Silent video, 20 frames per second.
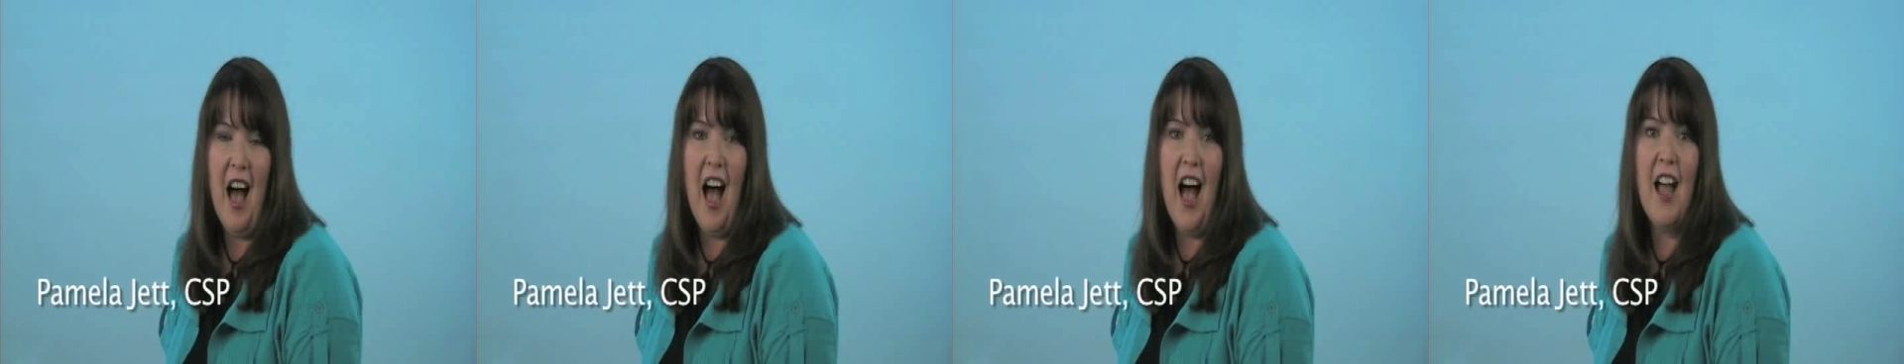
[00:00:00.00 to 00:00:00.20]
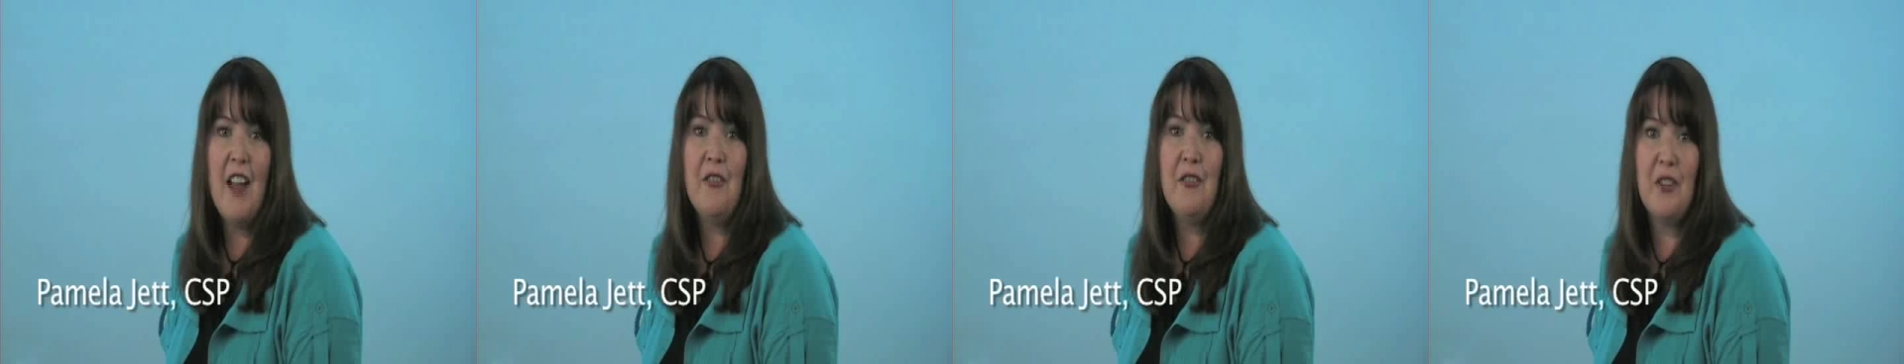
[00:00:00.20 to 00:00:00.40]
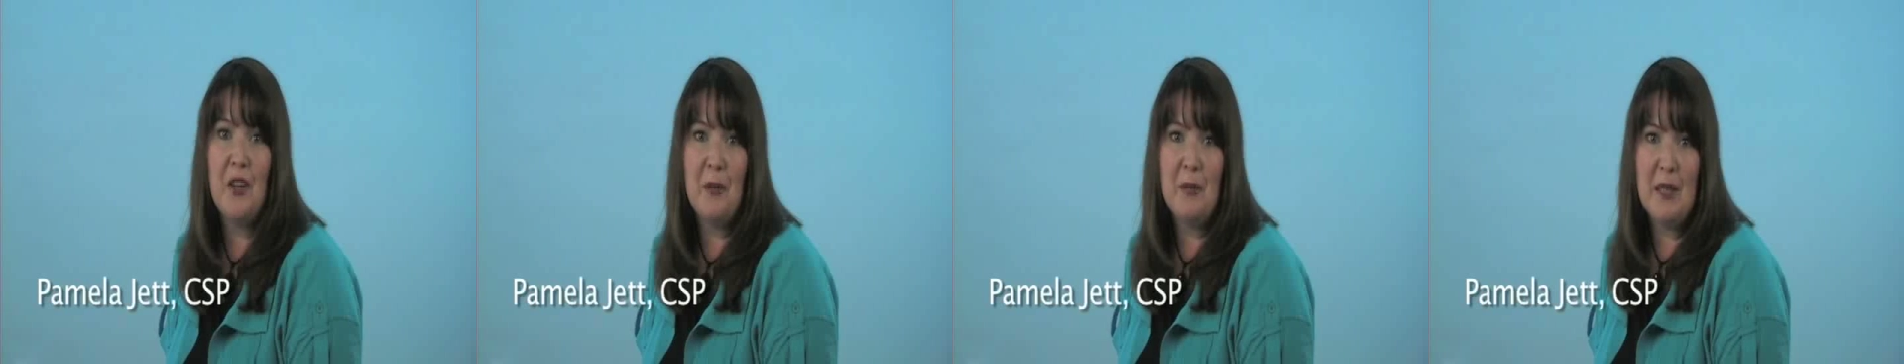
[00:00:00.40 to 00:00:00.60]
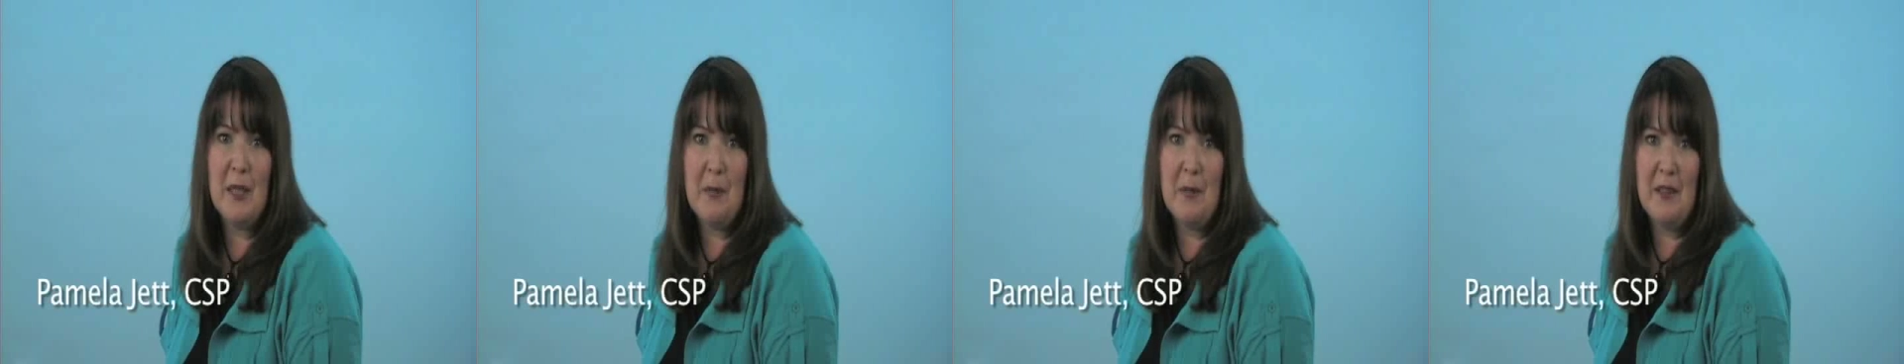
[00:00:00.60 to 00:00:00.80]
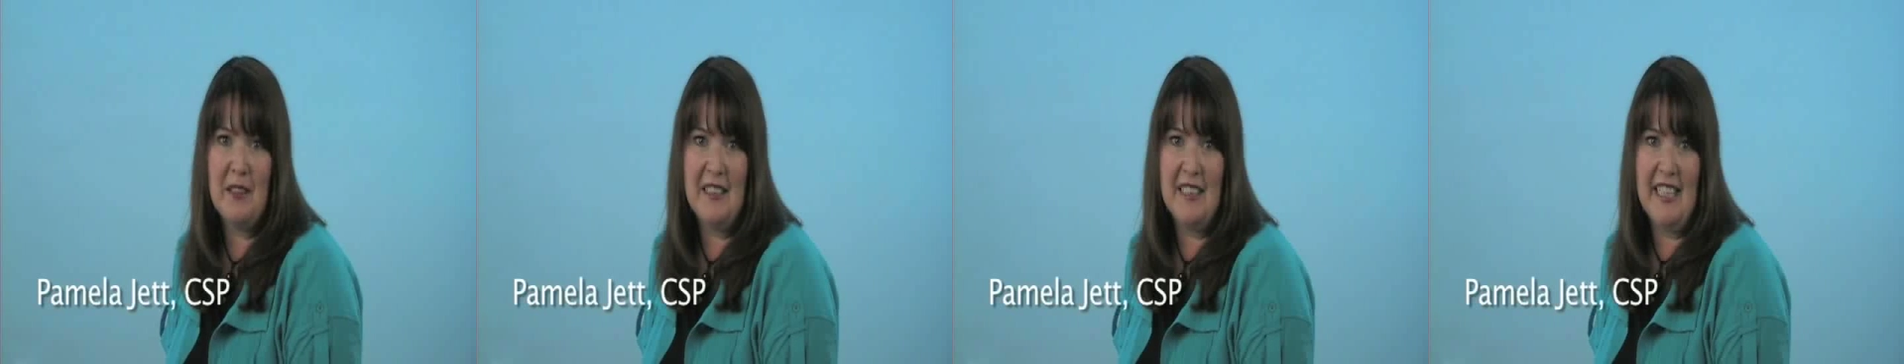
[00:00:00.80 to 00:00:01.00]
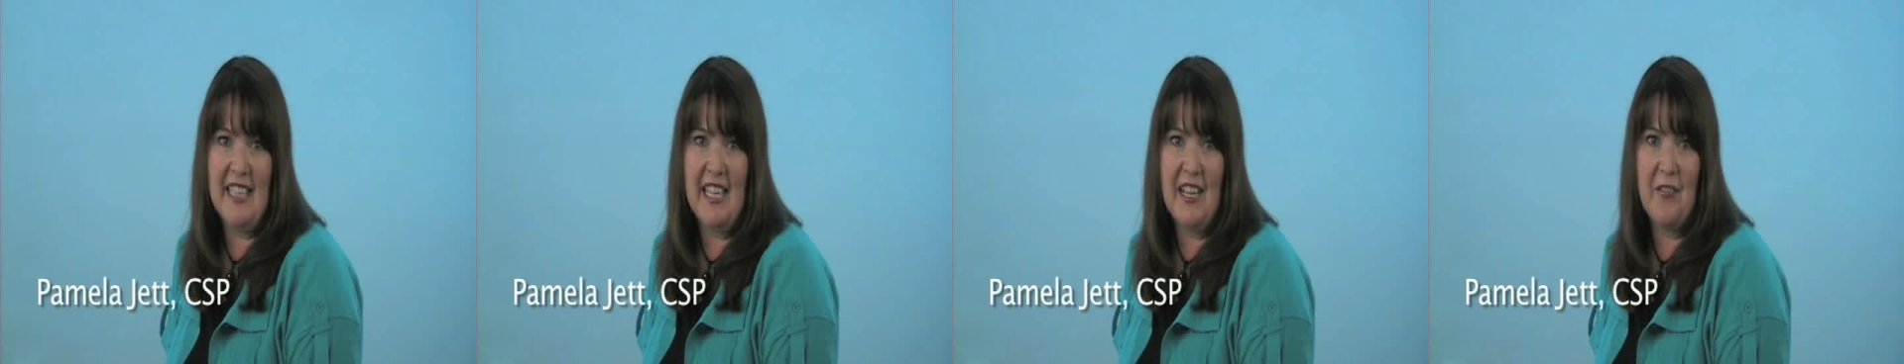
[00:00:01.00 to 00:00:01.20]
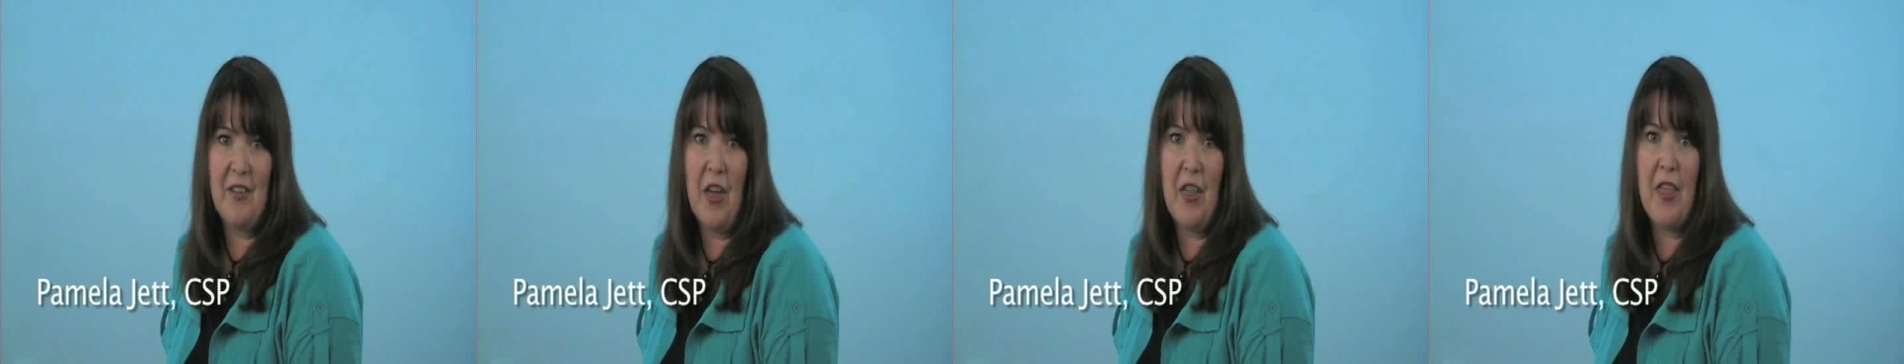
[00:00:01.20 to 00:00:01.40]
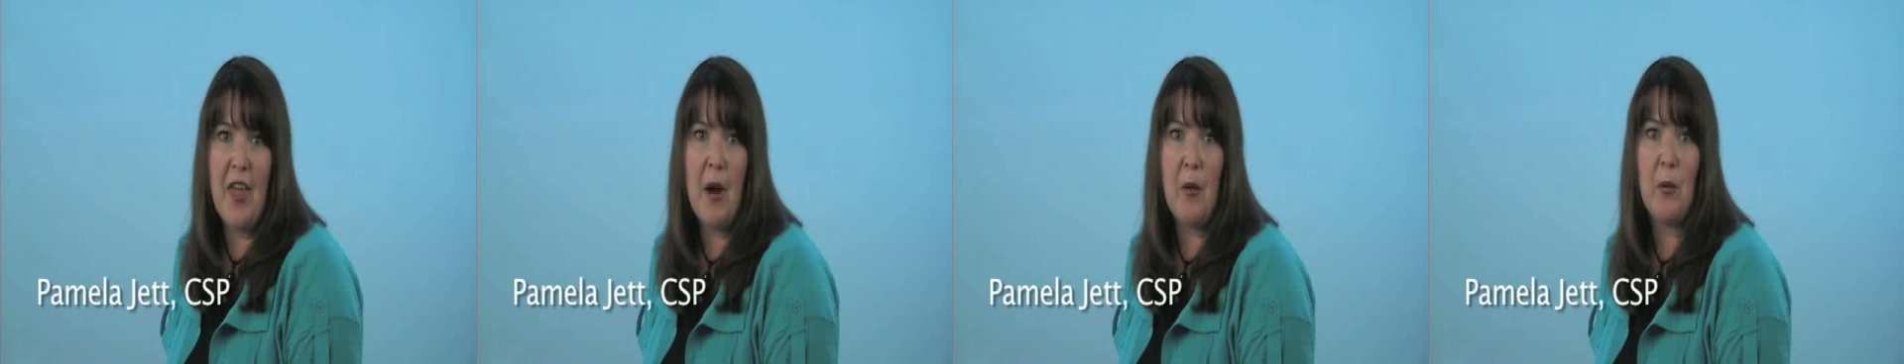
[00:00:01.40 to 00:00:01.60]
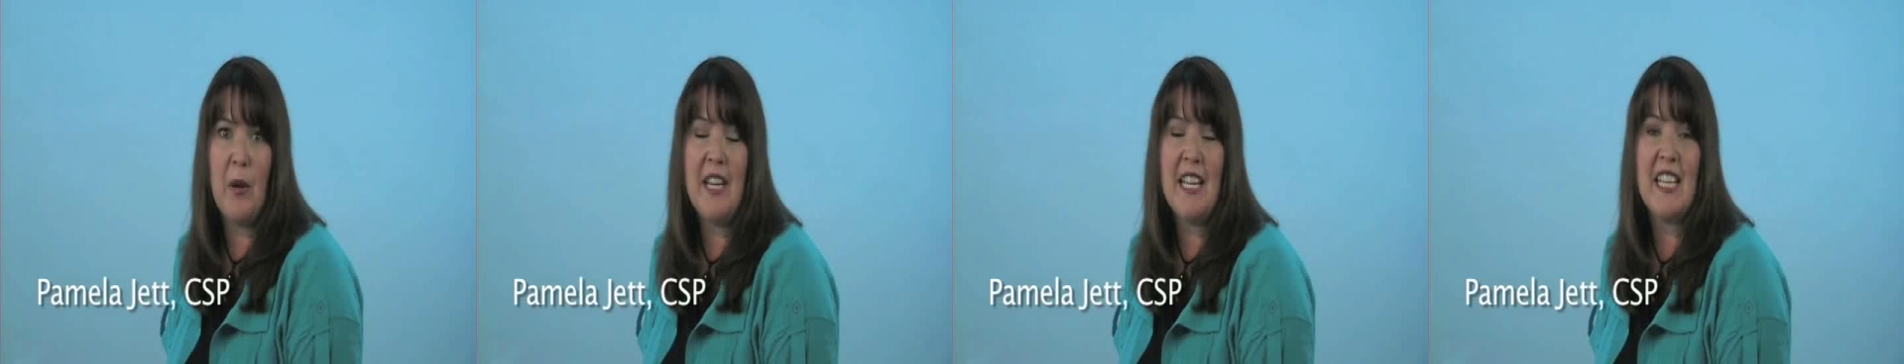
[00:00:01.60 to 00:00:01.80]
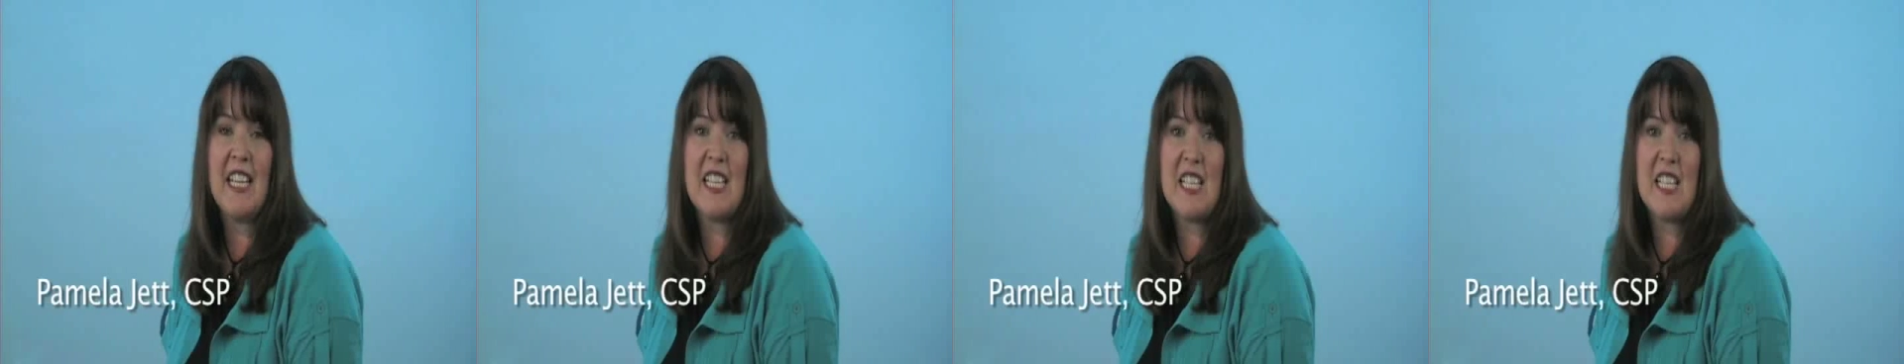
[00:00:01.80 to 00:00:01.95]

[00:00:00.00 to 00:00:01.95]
I firmly believe that we can